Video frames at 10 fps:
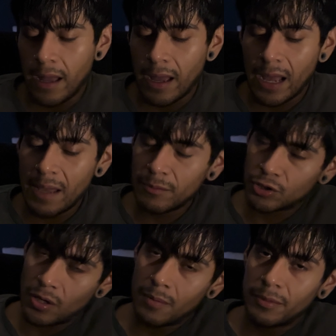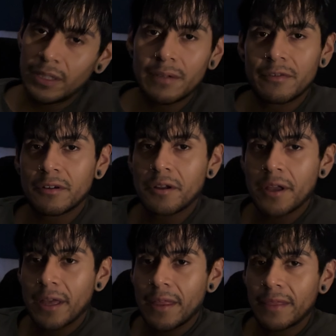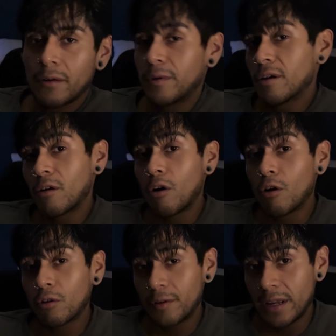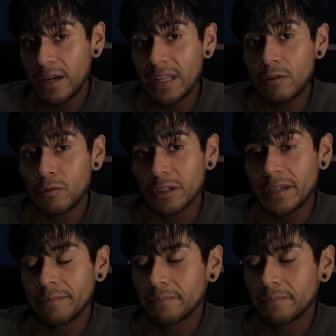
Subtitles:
I am a strong believer that we are all created equally.